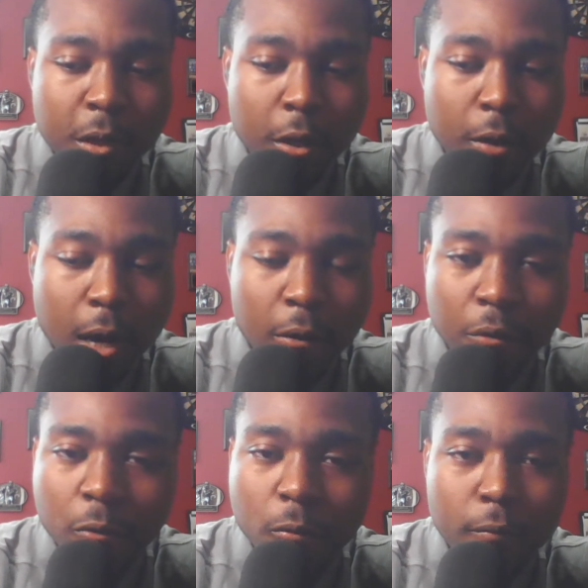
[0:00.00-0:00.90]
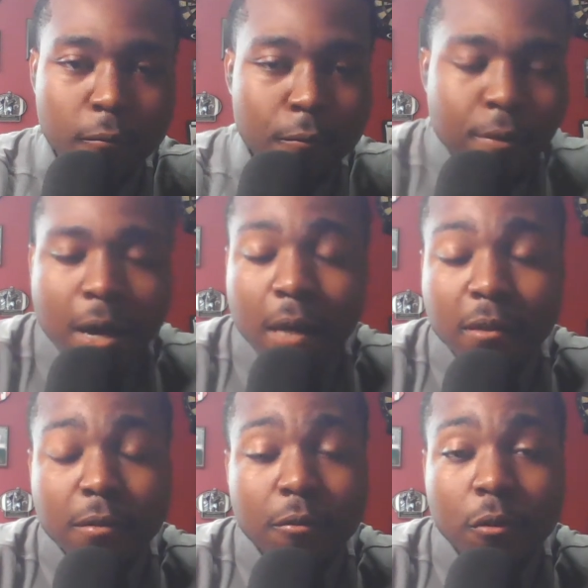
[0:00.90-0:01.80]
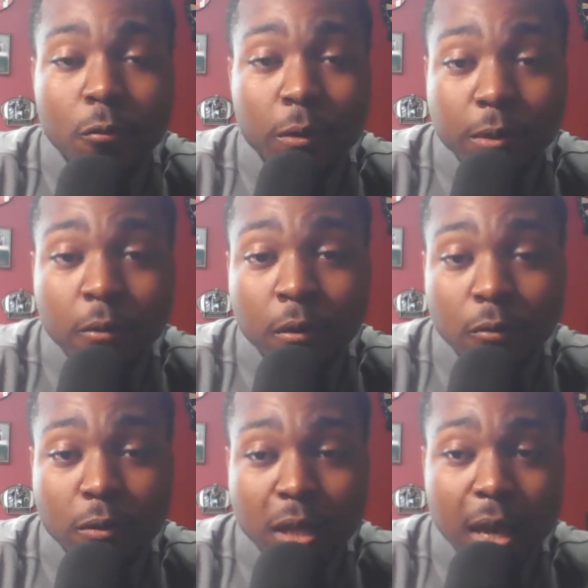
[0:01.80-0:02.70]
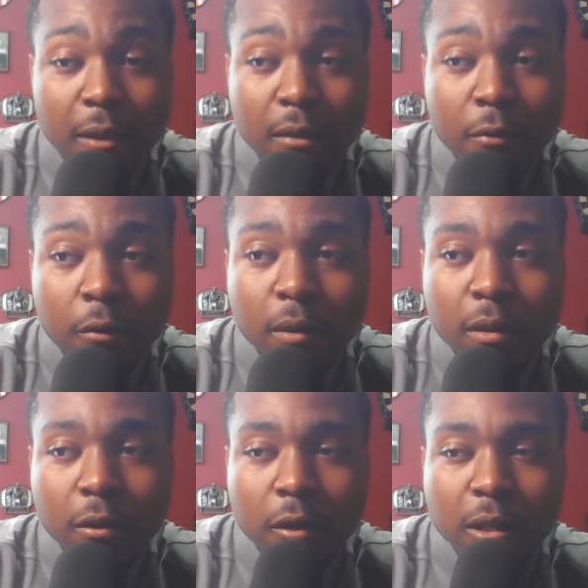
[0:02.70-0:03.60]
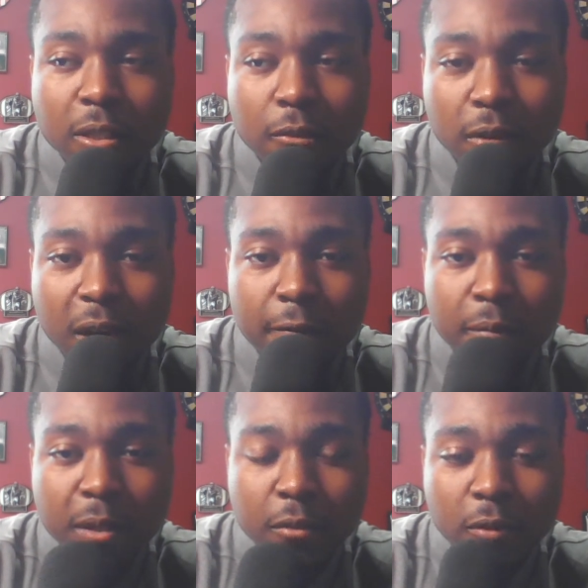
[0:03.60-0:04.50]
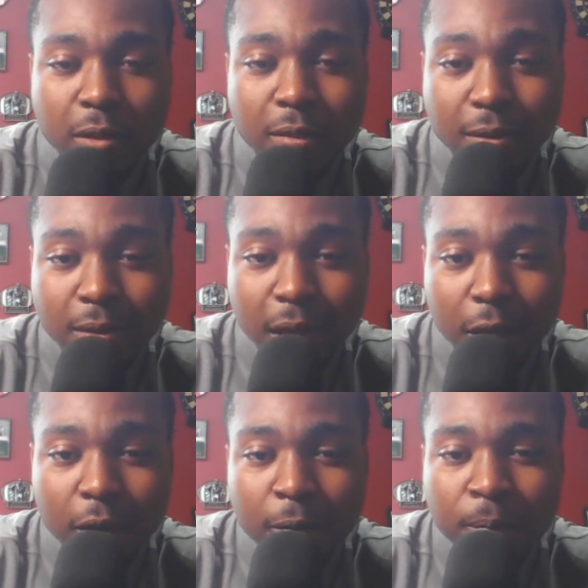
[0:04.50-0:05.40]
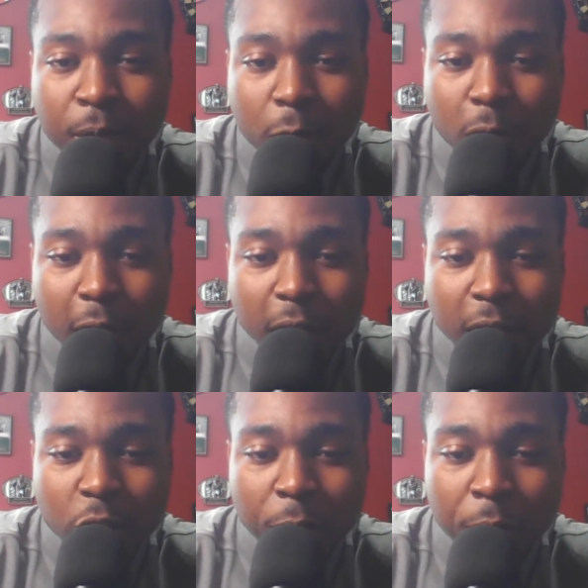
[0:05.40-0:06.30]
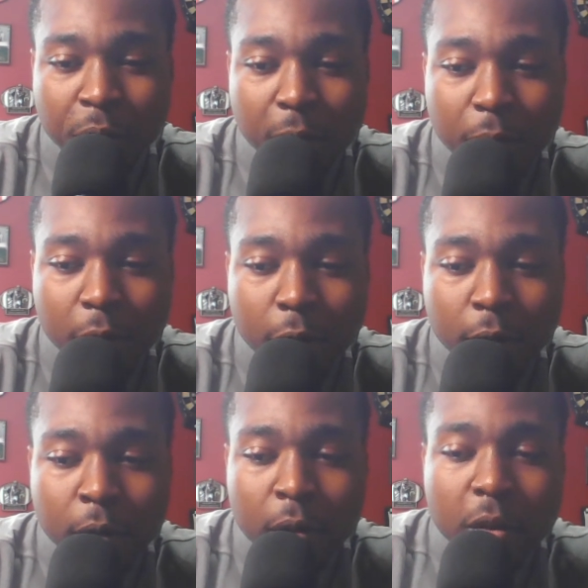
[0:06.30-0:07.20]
You know, I don't know. I just don't know what was going through his head at the moment. No, it's still kind of a mystery to this day why he didn't jump on that ball.